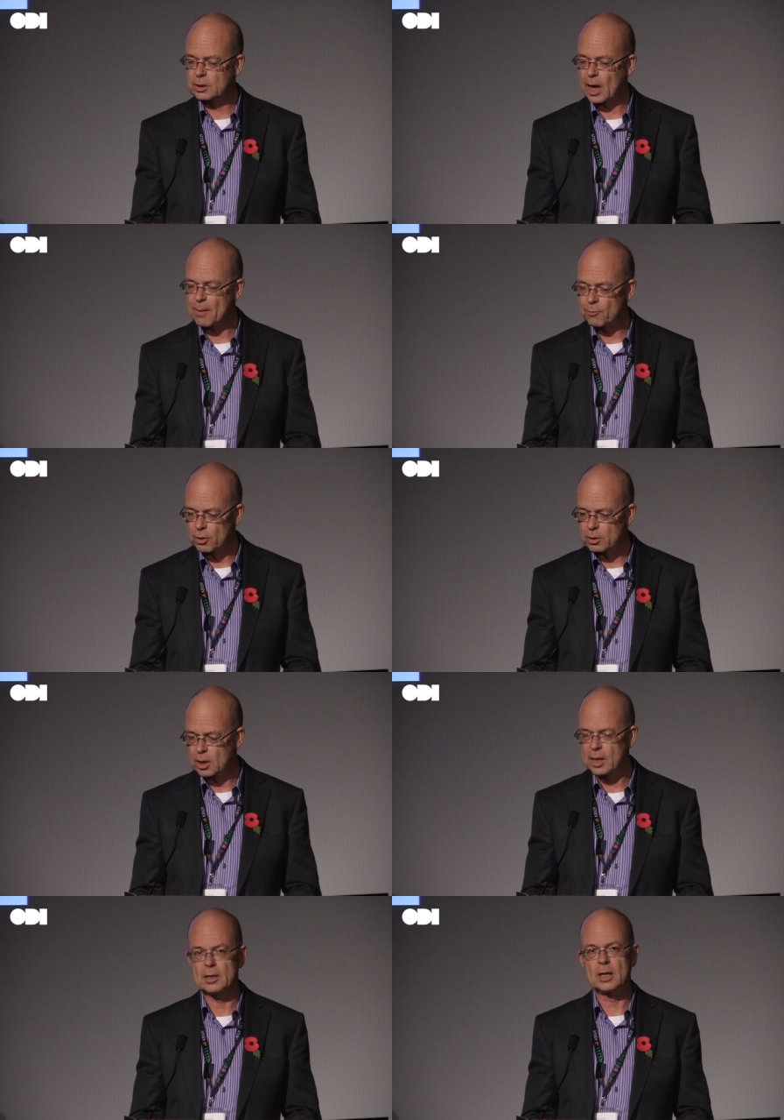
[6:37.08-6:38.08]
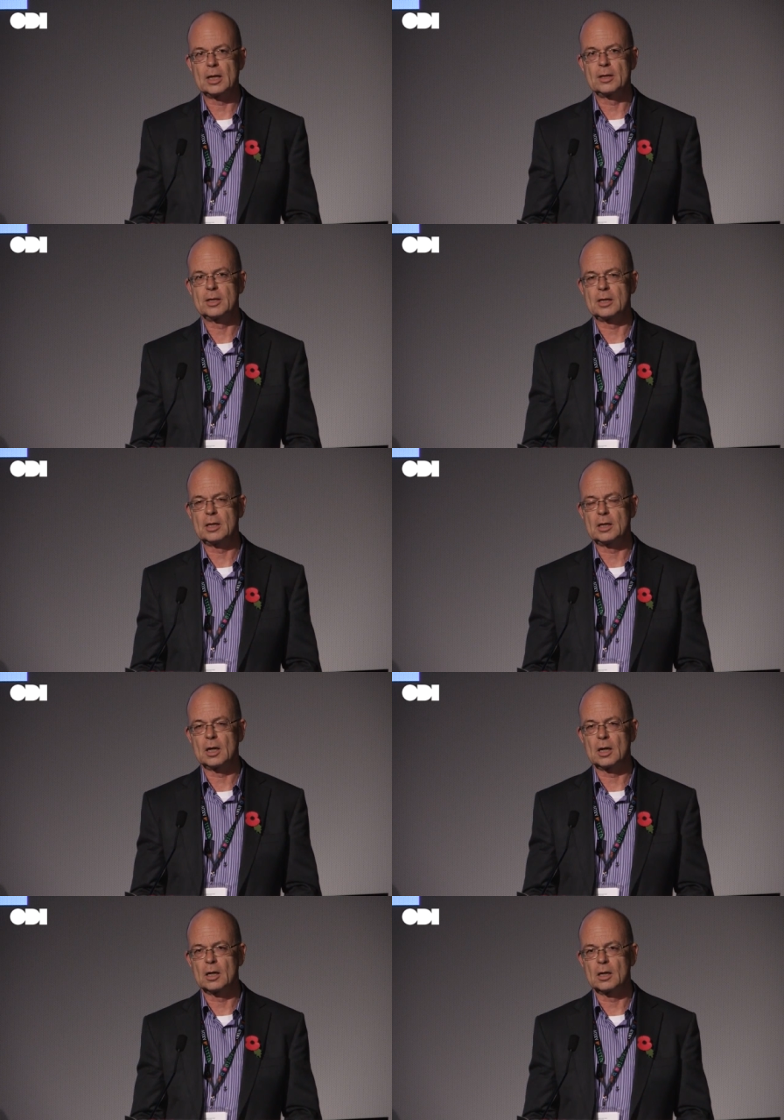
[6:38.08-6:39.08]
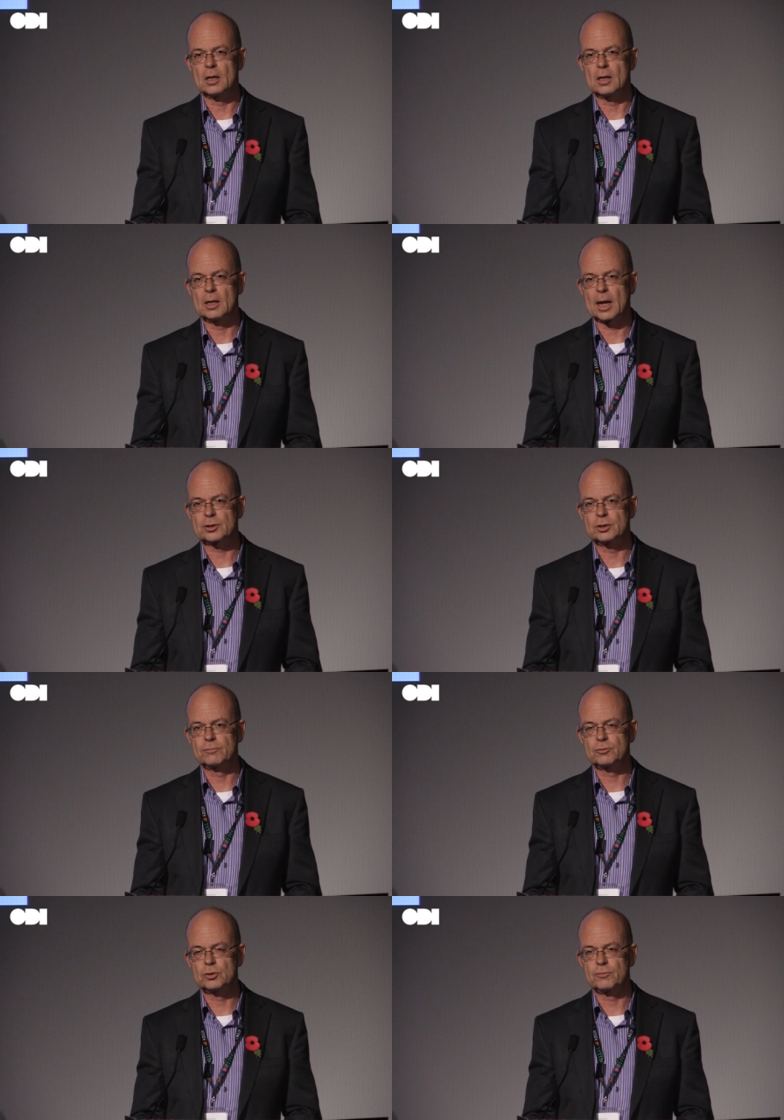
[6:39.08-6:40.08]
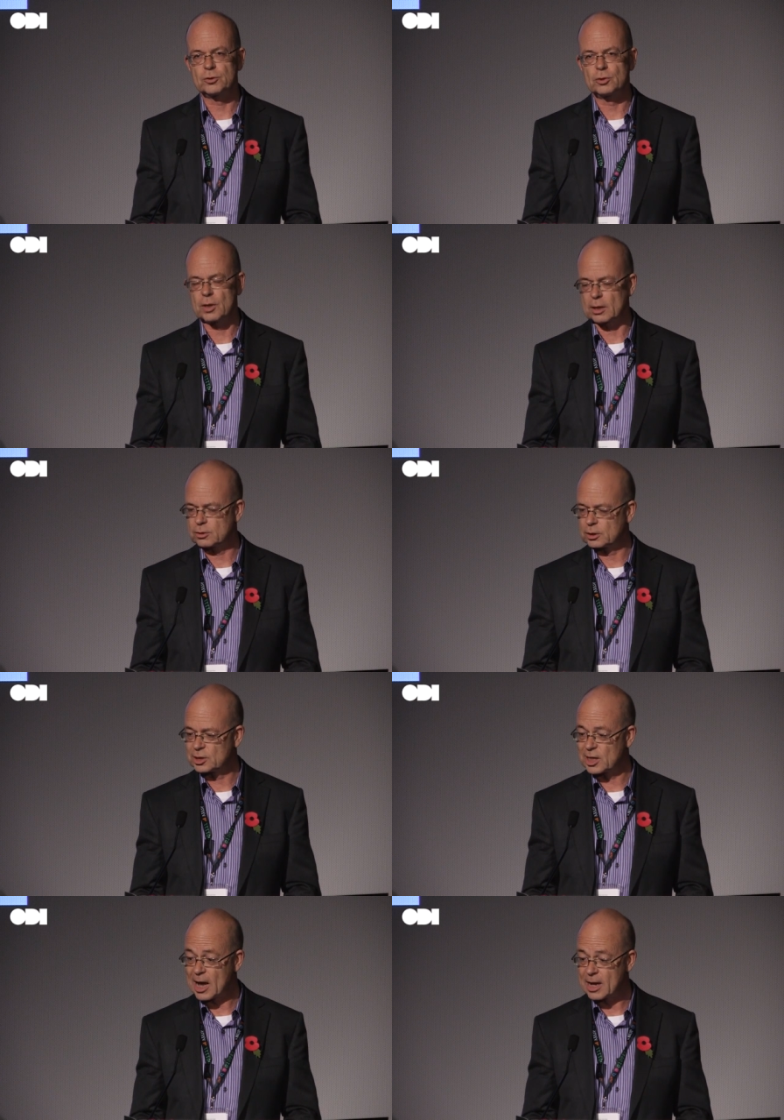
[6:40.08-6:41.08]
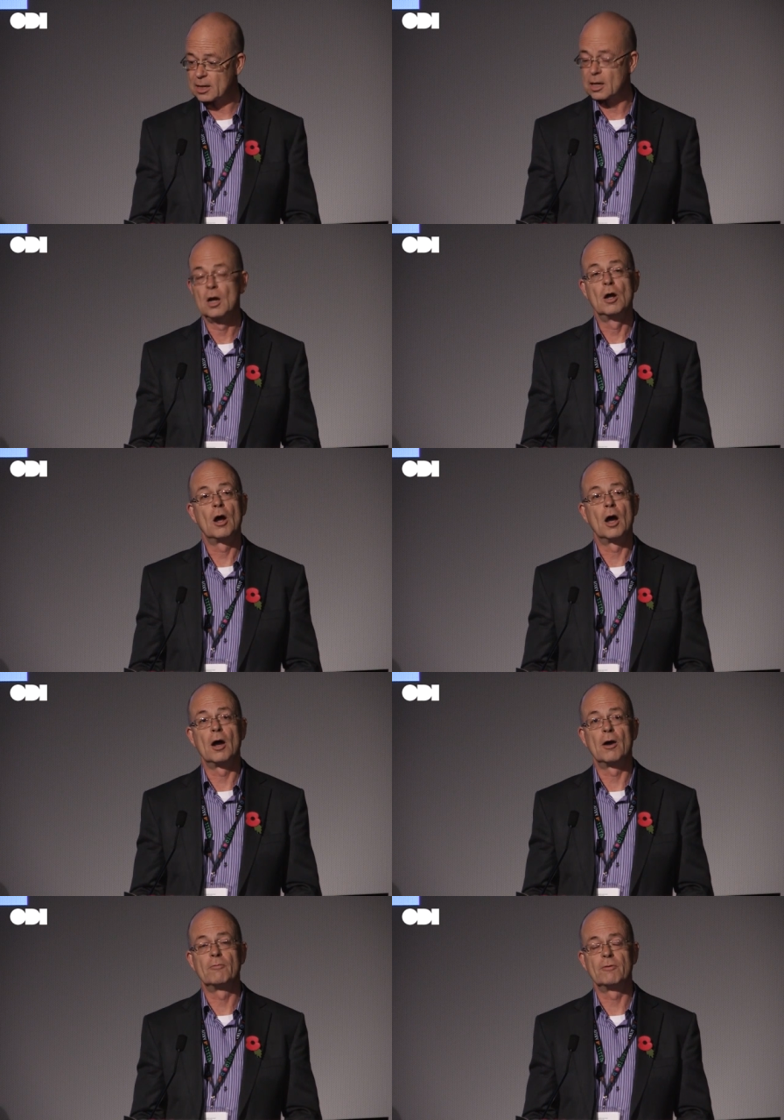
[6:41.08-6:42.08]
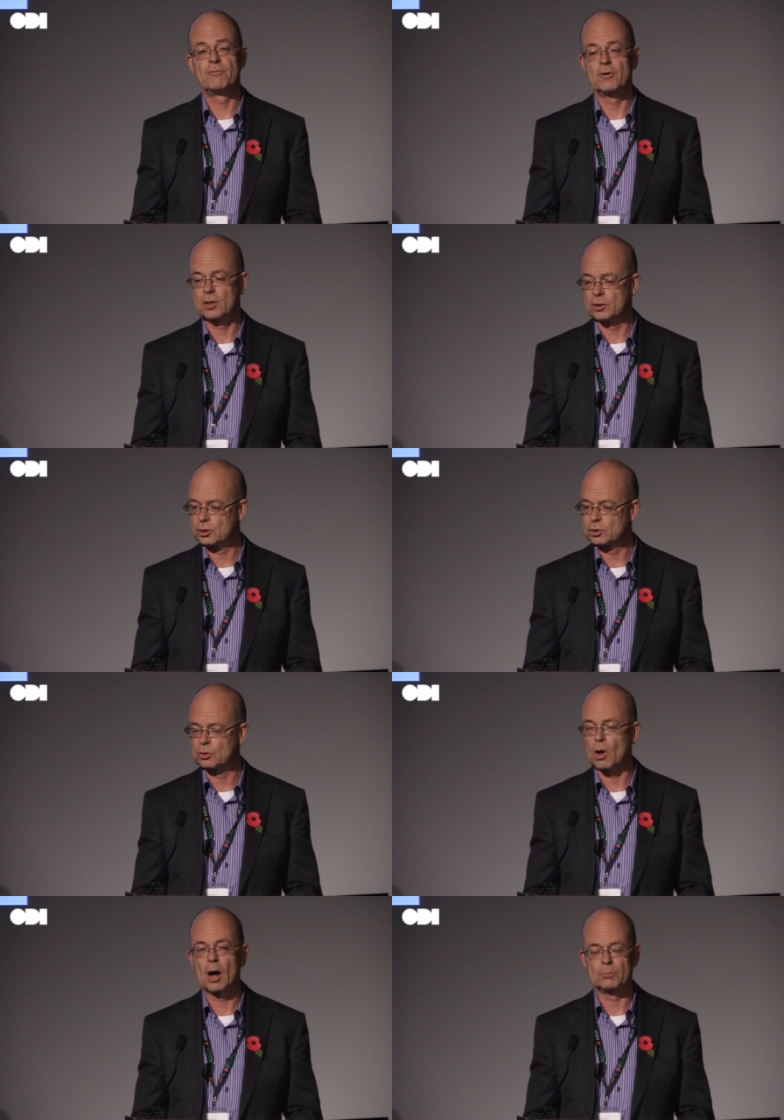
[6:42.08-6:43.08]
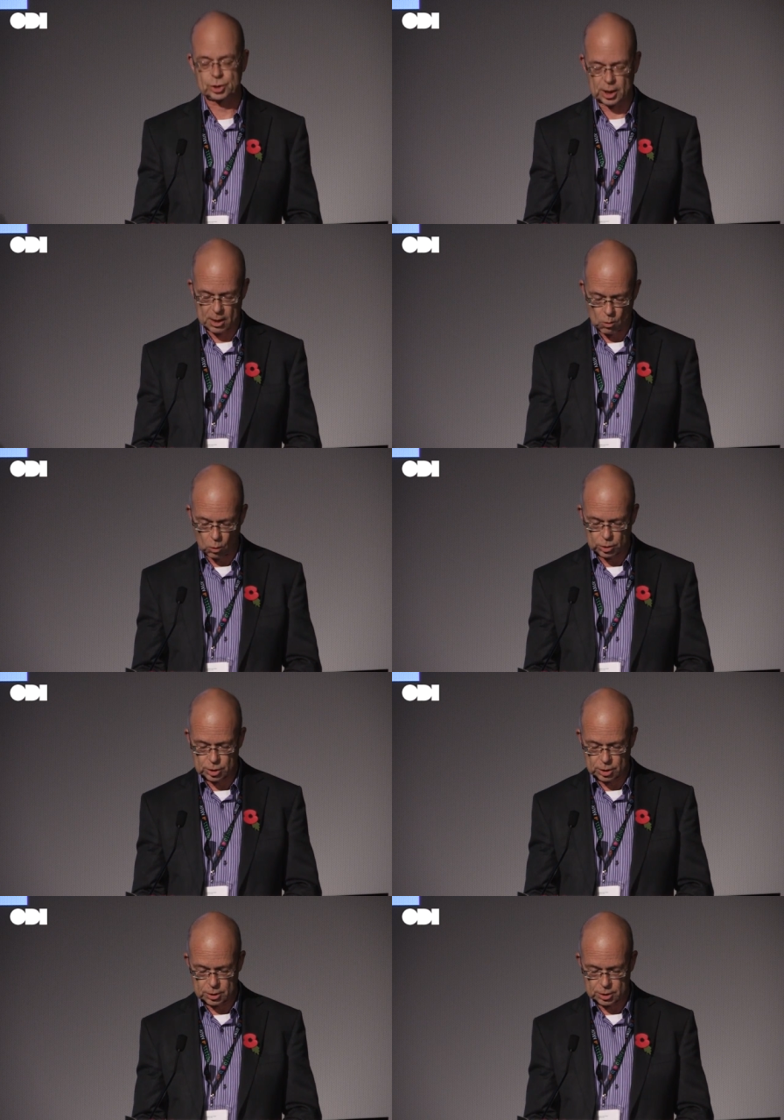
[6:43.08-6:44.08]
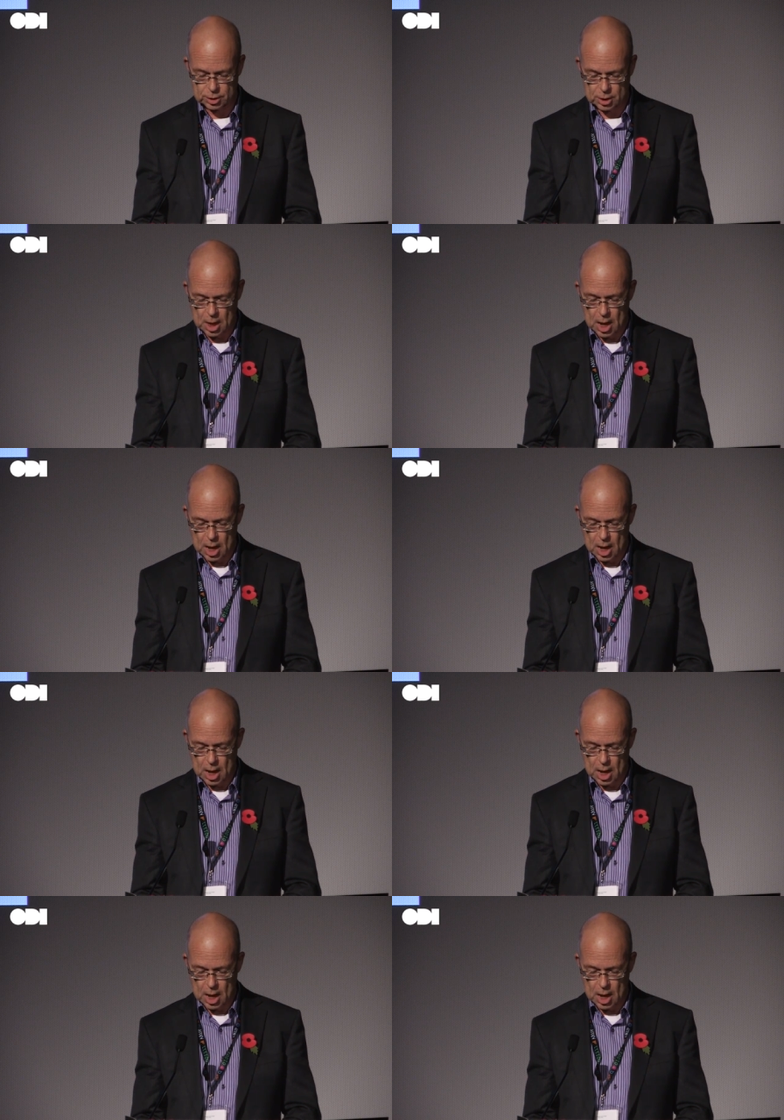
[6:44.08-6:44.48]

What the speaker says: Cameron, in the election for 2010, referred to armchair auditors.